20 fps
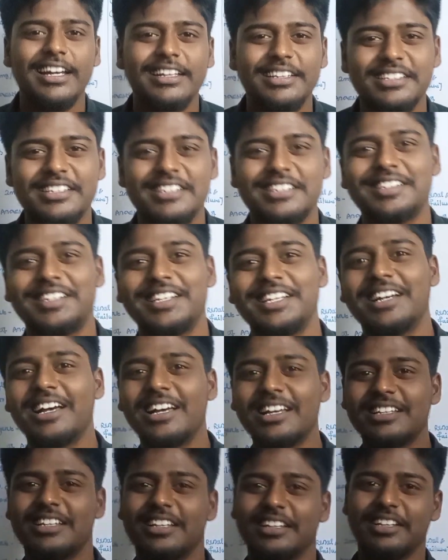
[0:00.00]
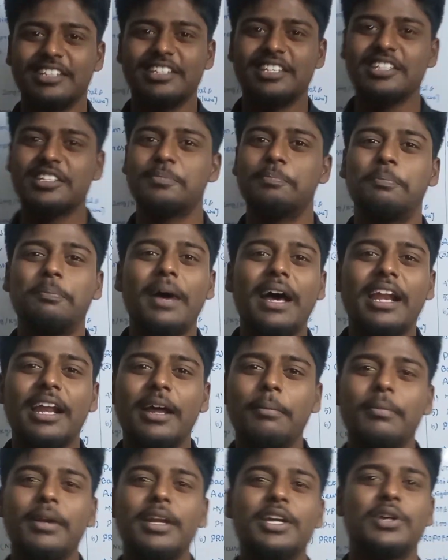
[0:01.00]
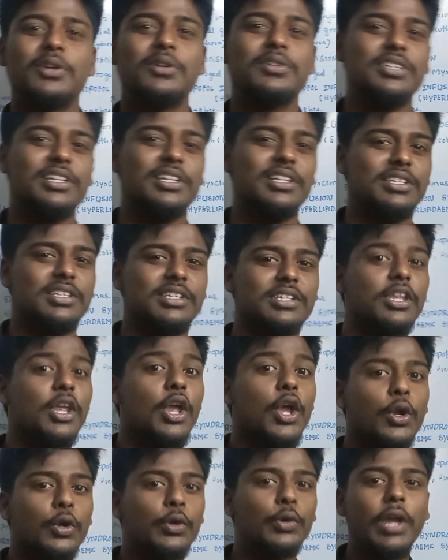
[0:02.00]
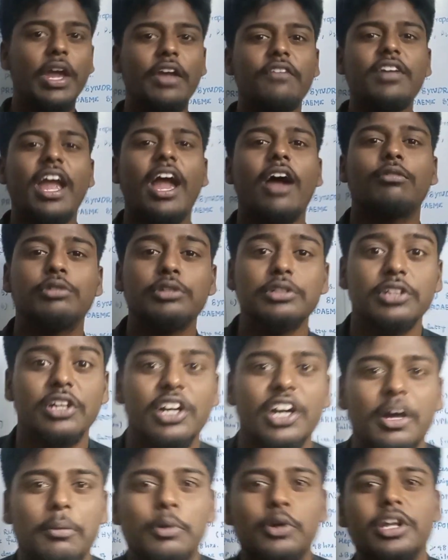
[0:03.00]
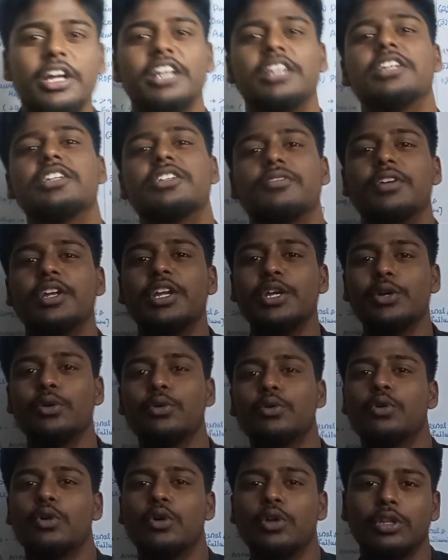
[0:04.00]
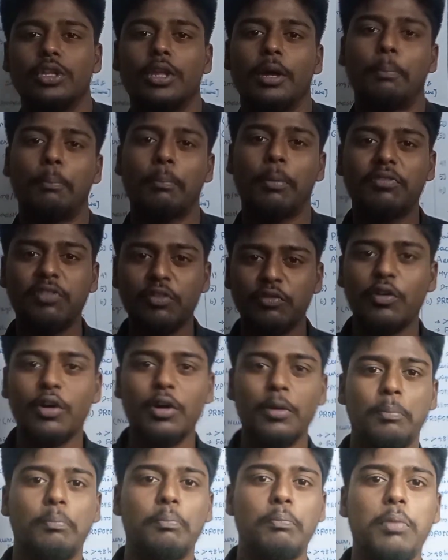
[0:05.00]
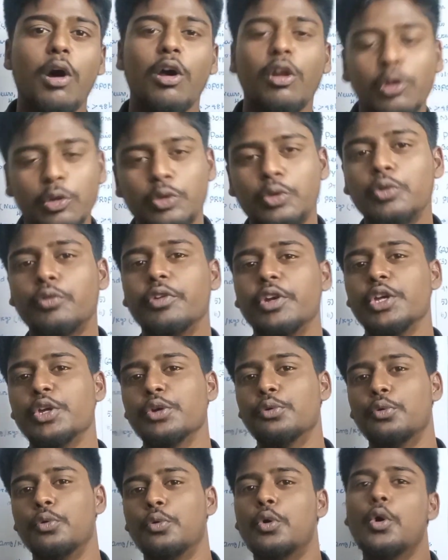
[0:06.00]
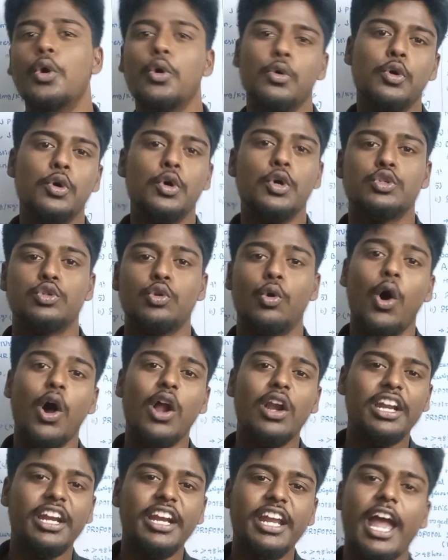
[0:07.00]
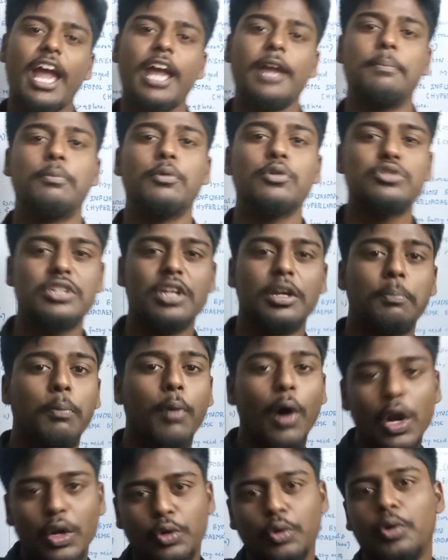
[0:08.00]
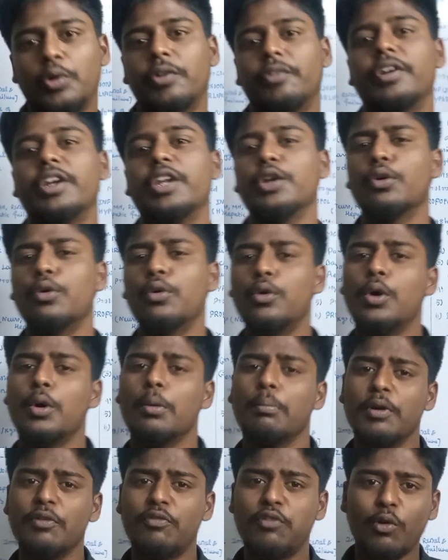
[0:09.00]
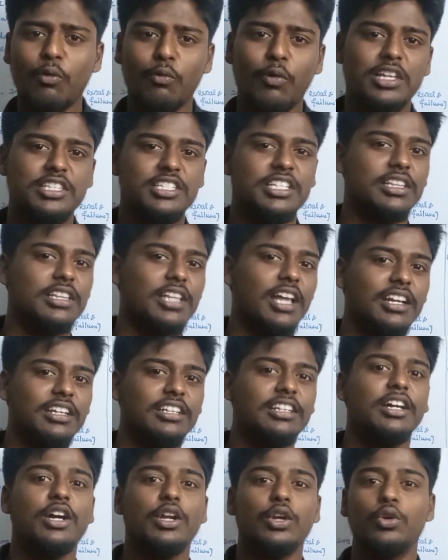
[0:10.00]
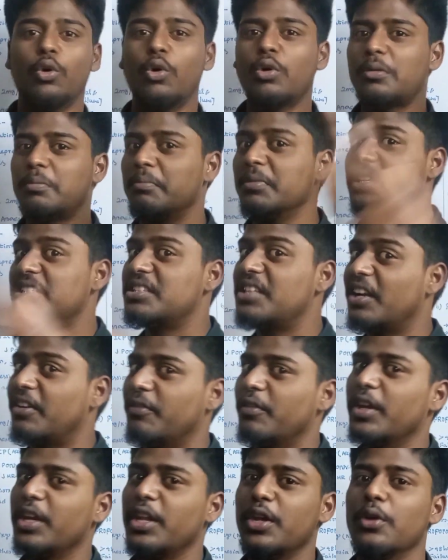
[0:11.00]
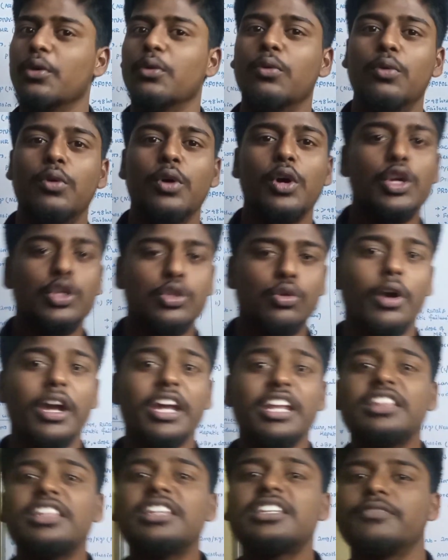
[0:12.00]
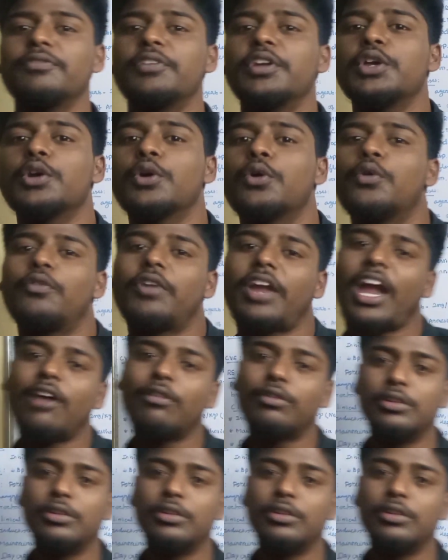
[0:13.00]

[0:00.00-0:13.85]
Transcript: Hi, this is Riyaz. This is PARAMEDICOGENISIS. Today we have to learn about in this video the Propofol part 2 video. So already I posted part 1 video. Before watching that, don't miss that video. So in this video we have